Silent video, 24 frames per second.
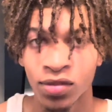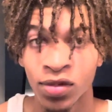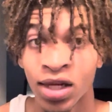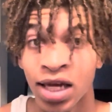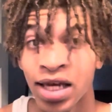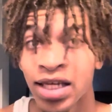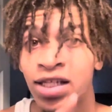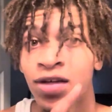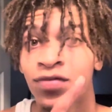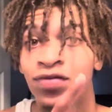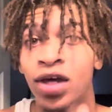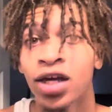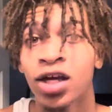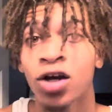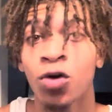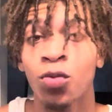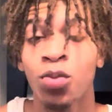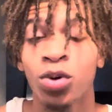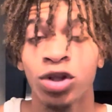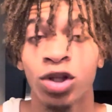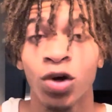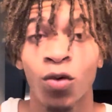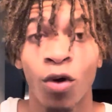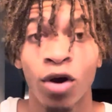As if they gonna
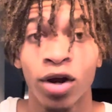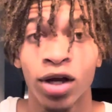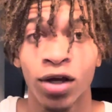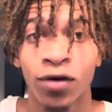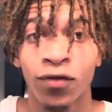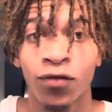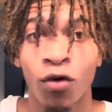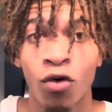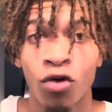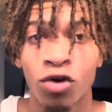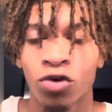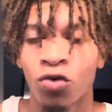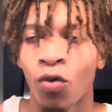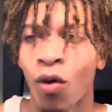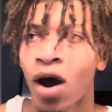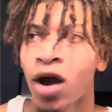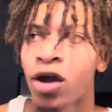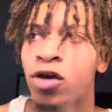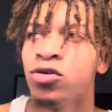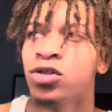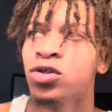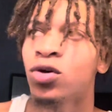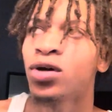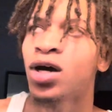put the work in for you. Why are
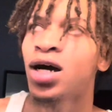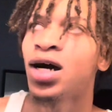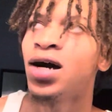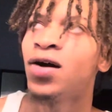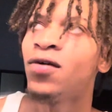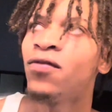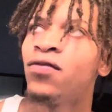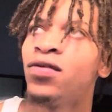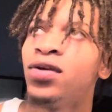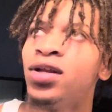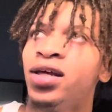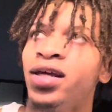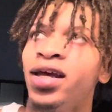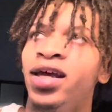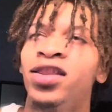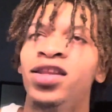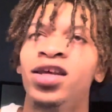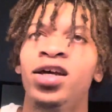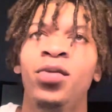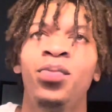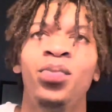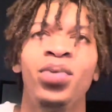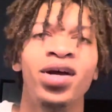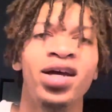you so confident in the
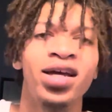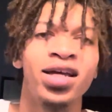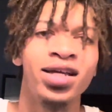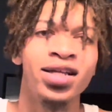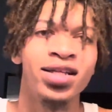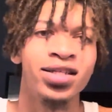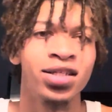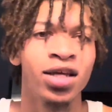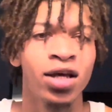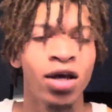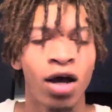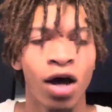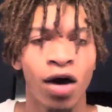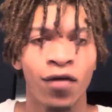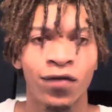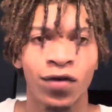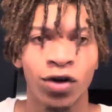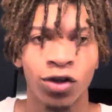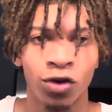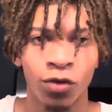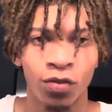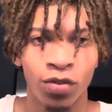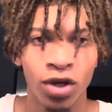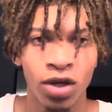opinions of
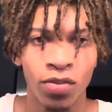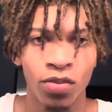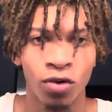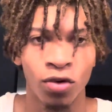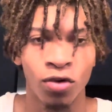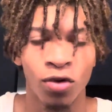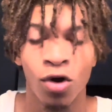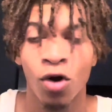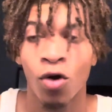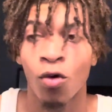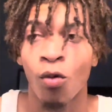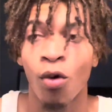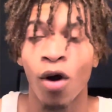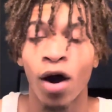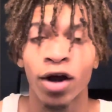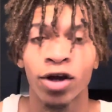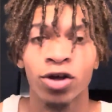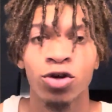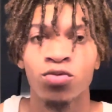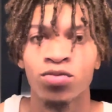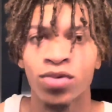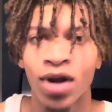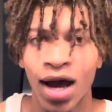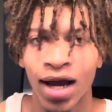other people? Why are
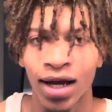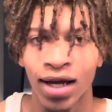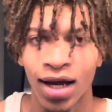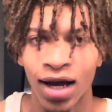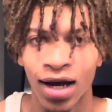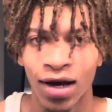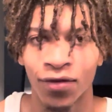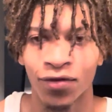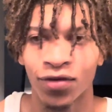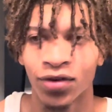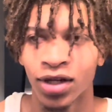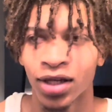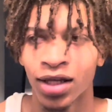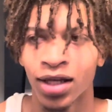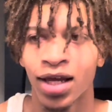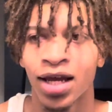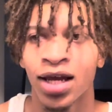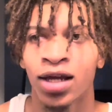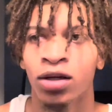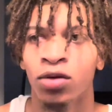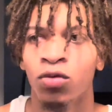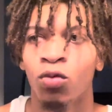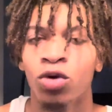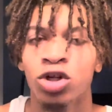you not confident
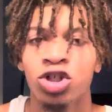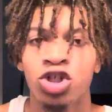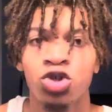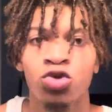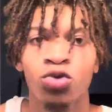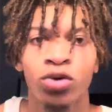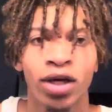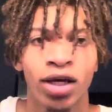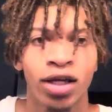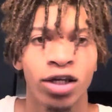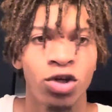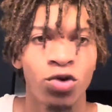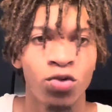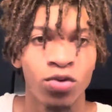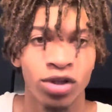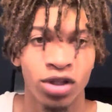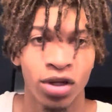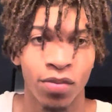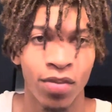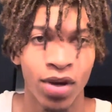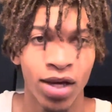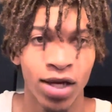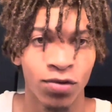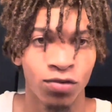in what you can do in the
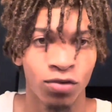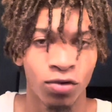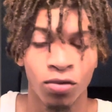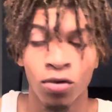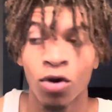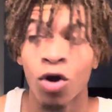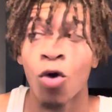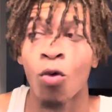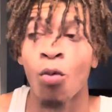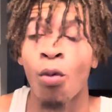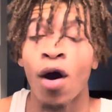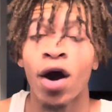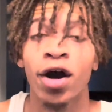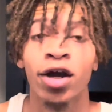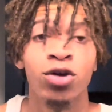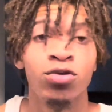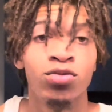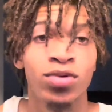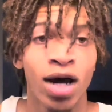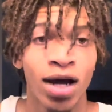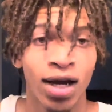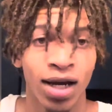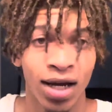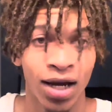bedroom? Why are you
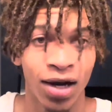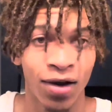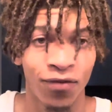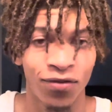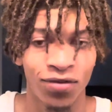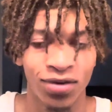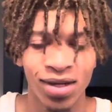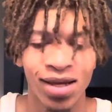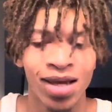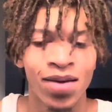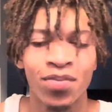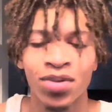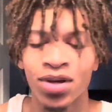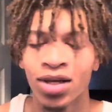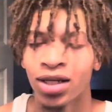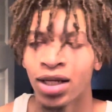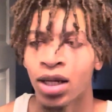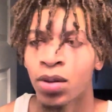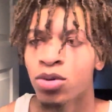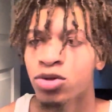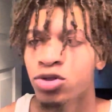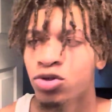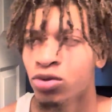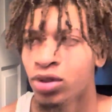not confident in being
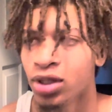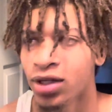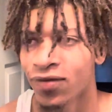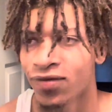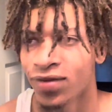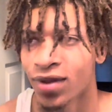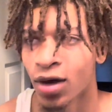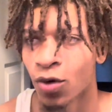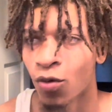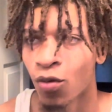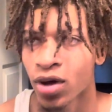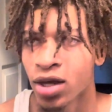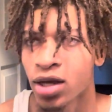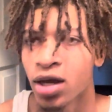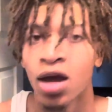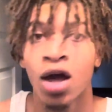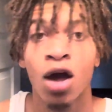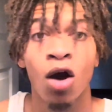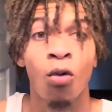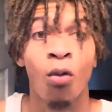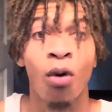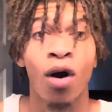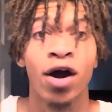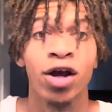able to lift that weight?
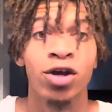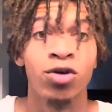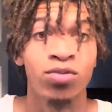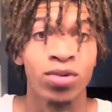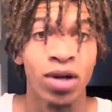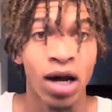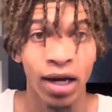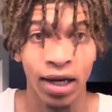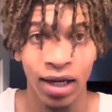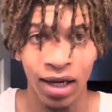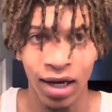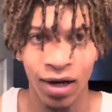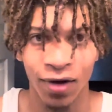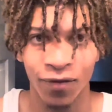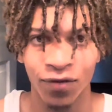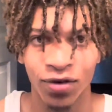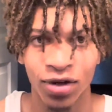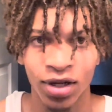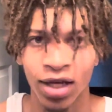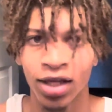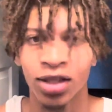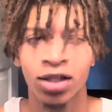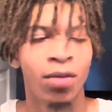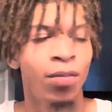Why are you not
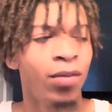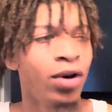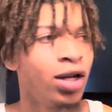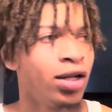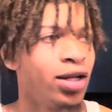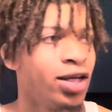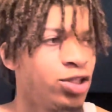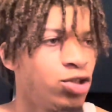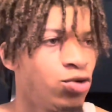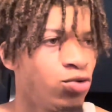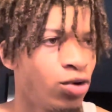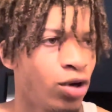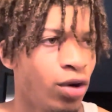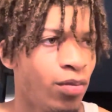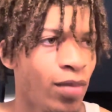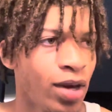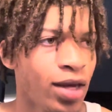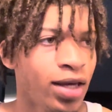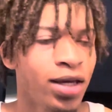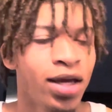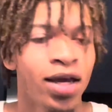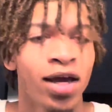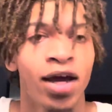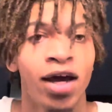confident in the money that you could
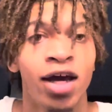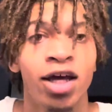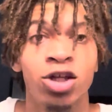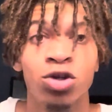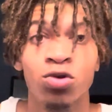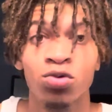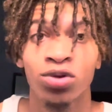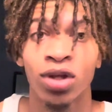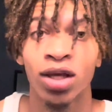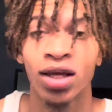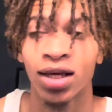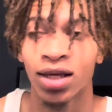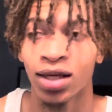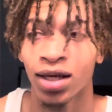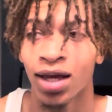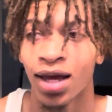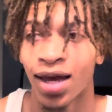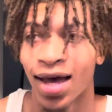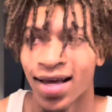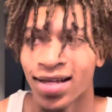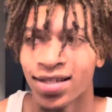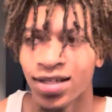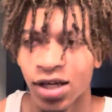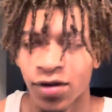make? And you think
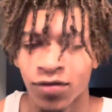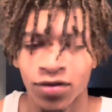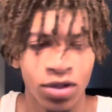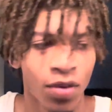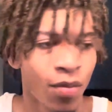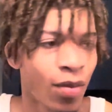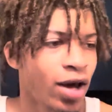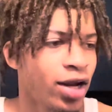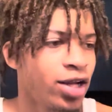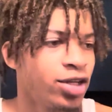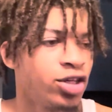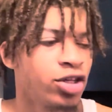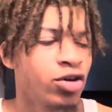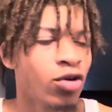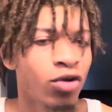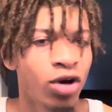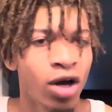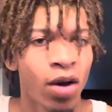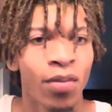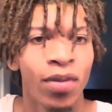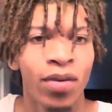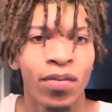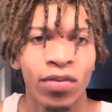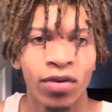as if somebody just gonna
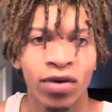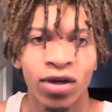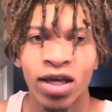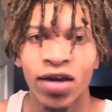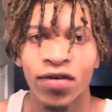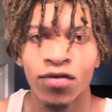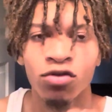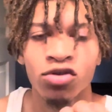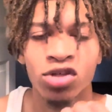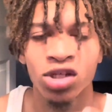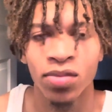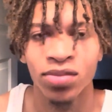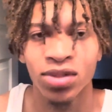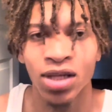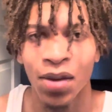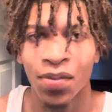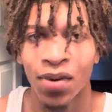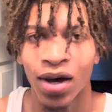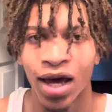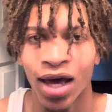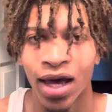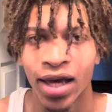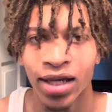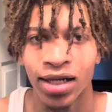come and give you some type
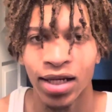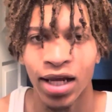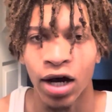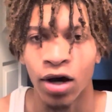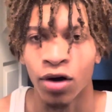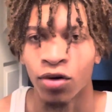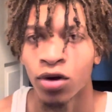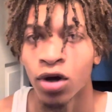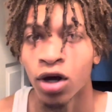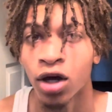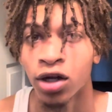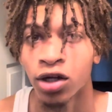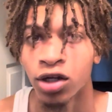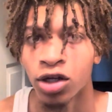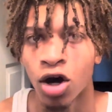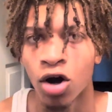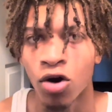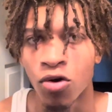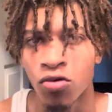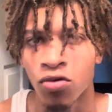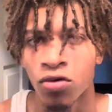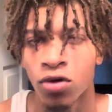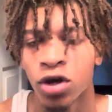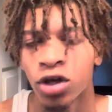of handout.
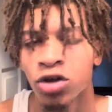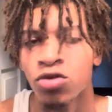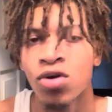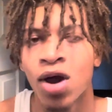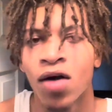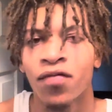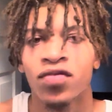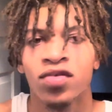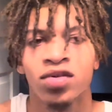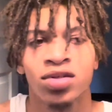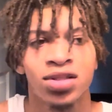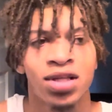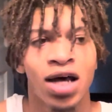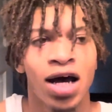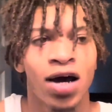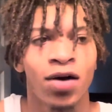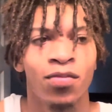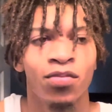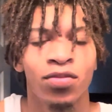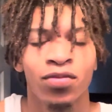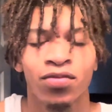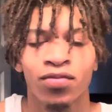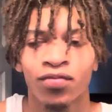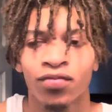No, you have to stop
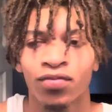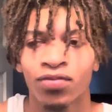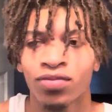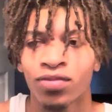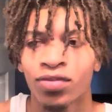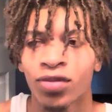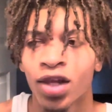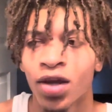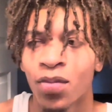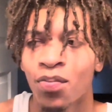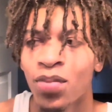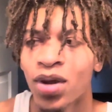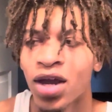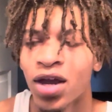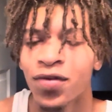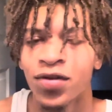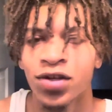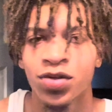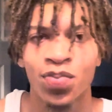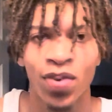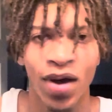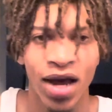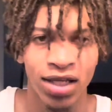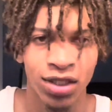being this
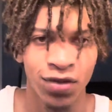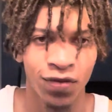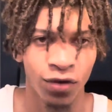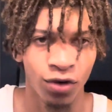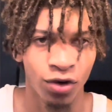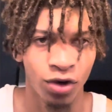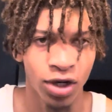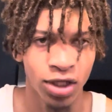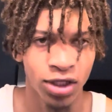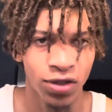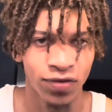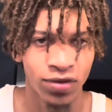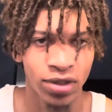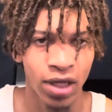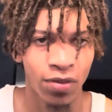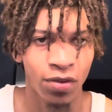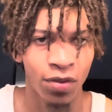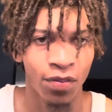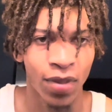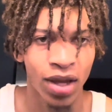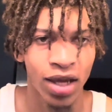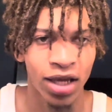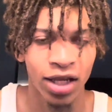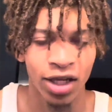passive aggressive type of
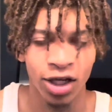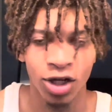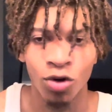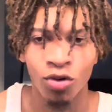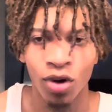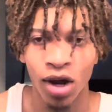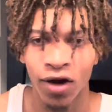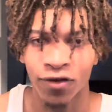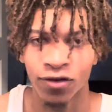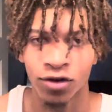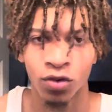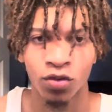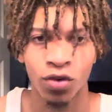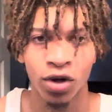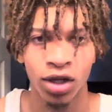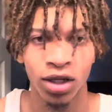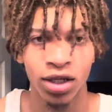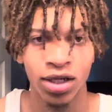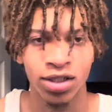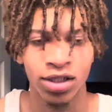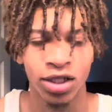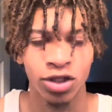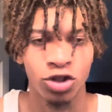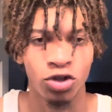man and go after what it
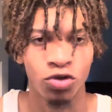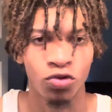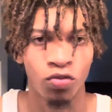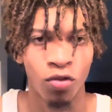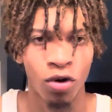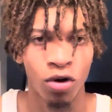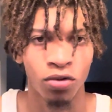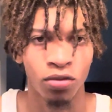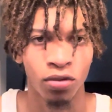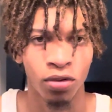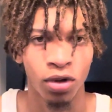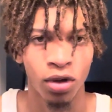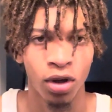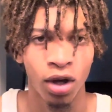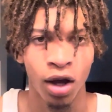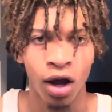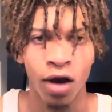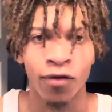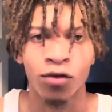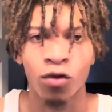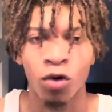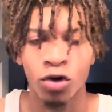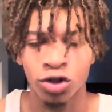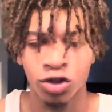is that you want.
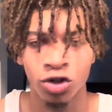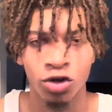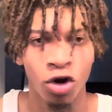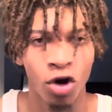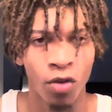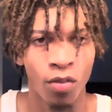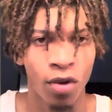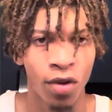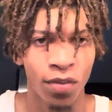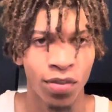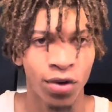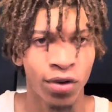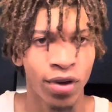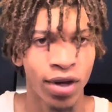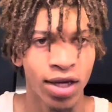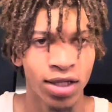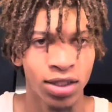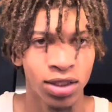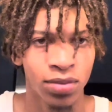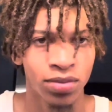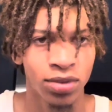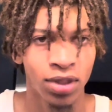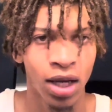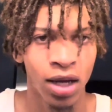Of course you're gonna bump your head
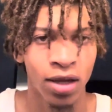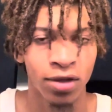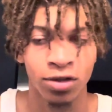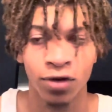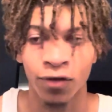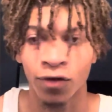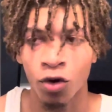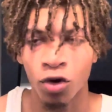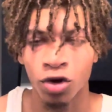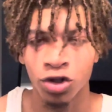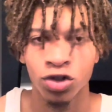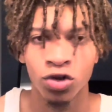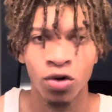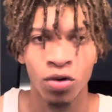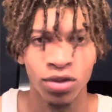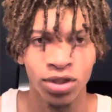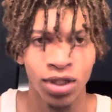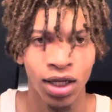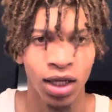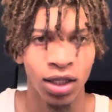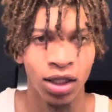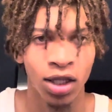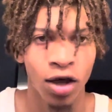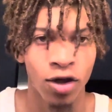sometimes. Of course you're gonna
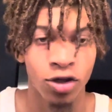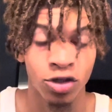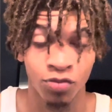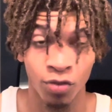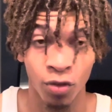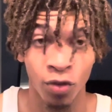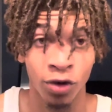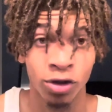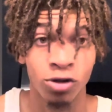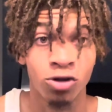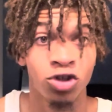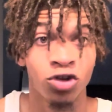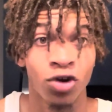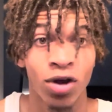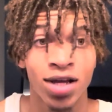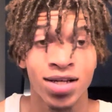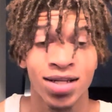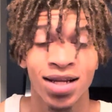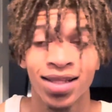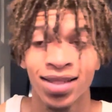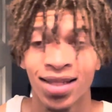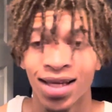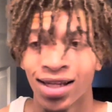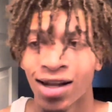take a loss. But when you
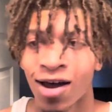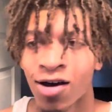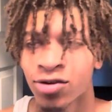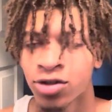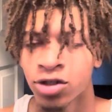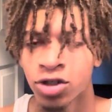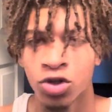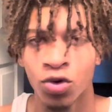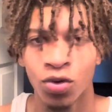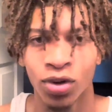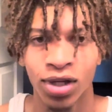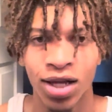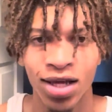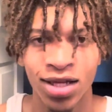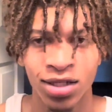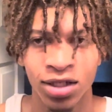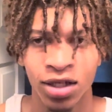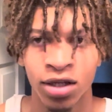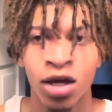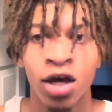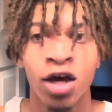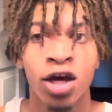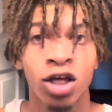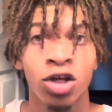translate that loss into a
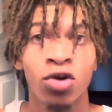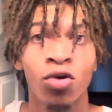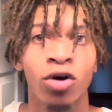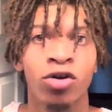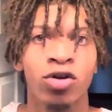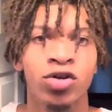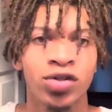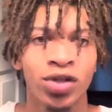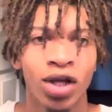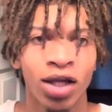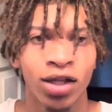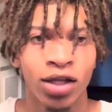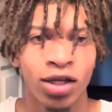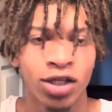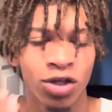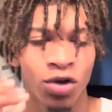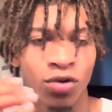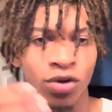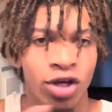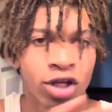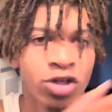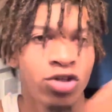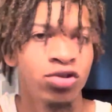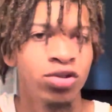lesson, you understand that it's gonna
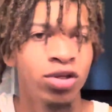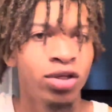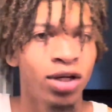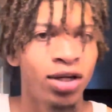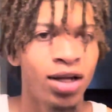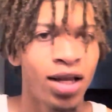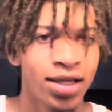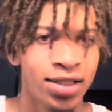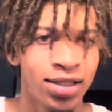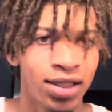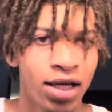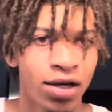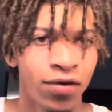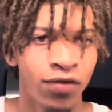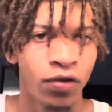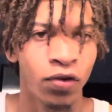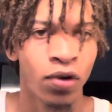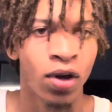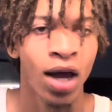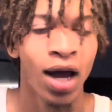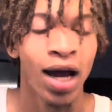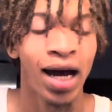get you to the next level.